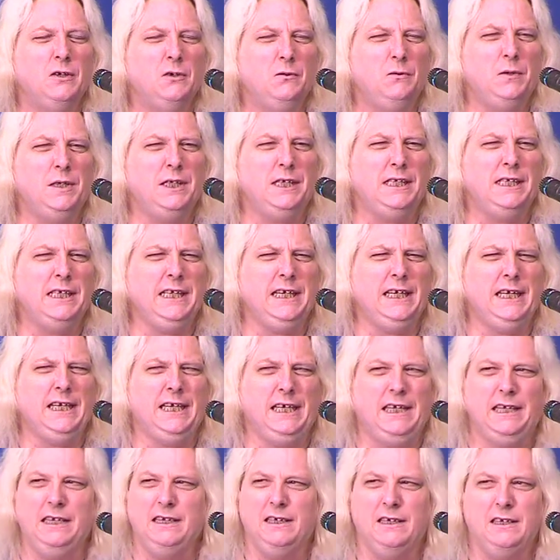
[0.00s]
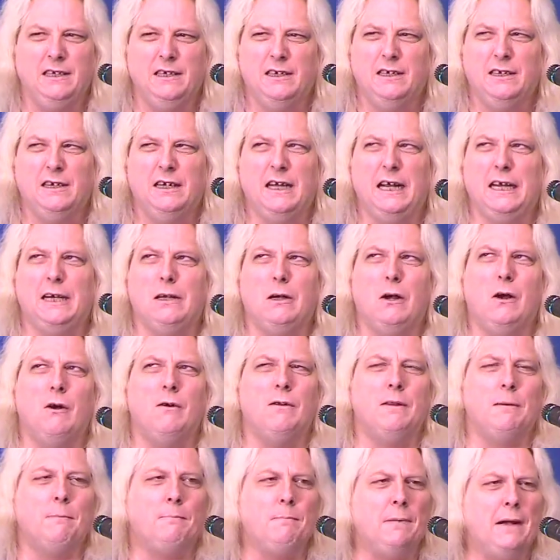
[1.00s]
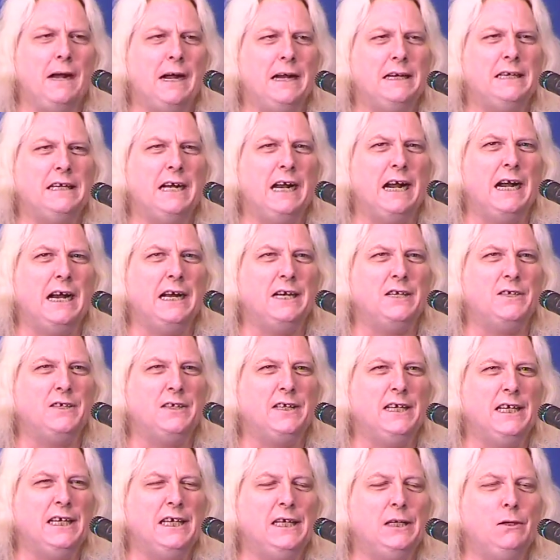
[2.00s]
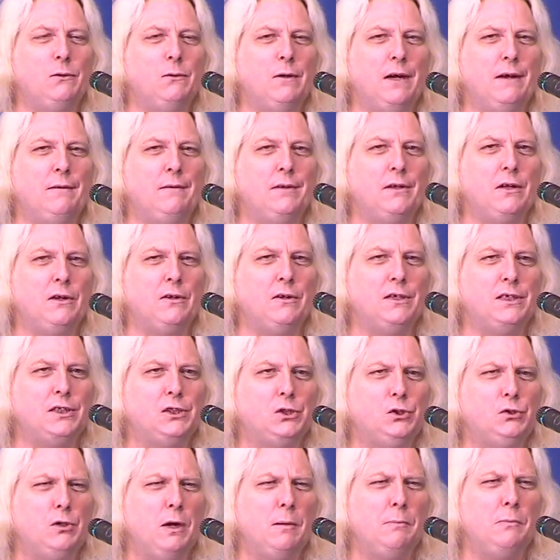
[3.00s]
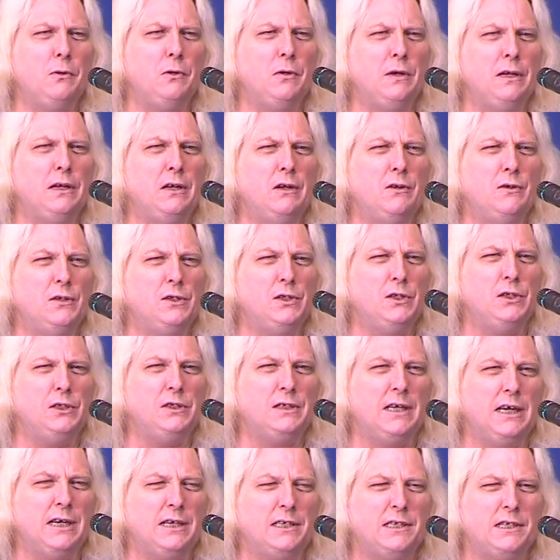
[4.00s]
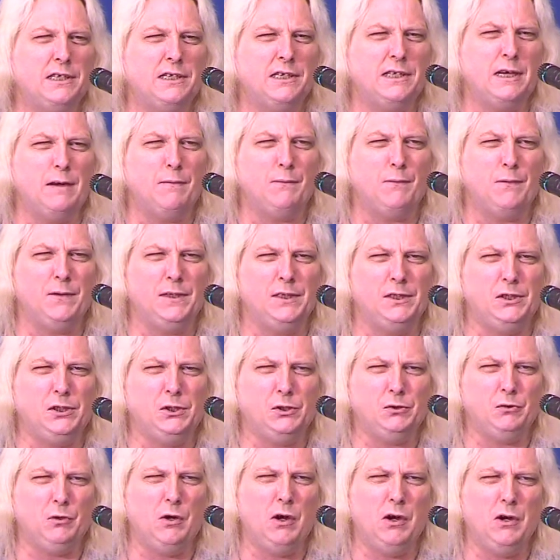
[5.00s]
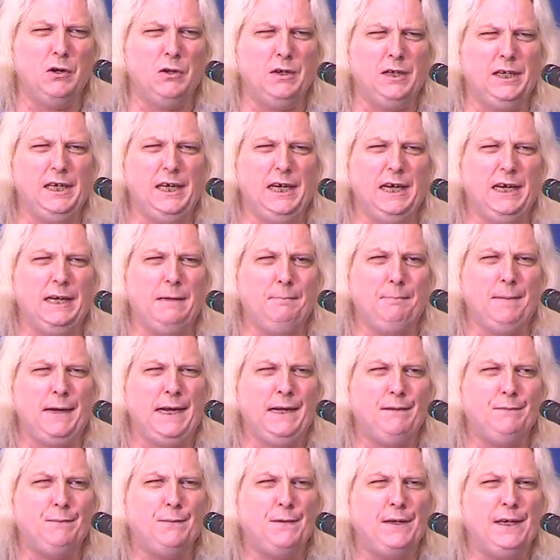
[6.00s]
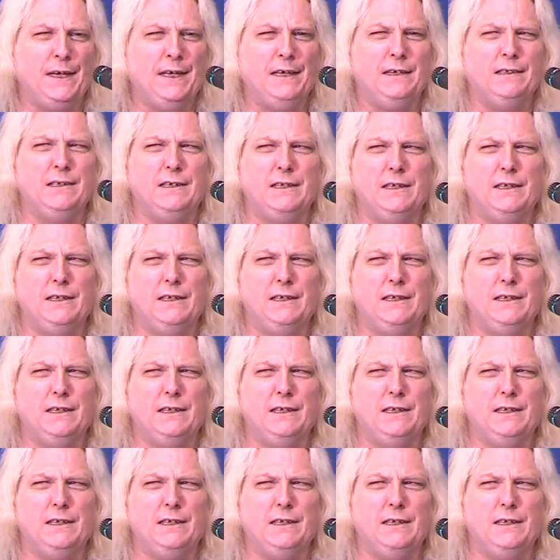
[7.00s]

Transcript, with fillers: we see, like, oh, the bad guys are getting away with all this trouble, and all the good guys are suffering strongly and painfully.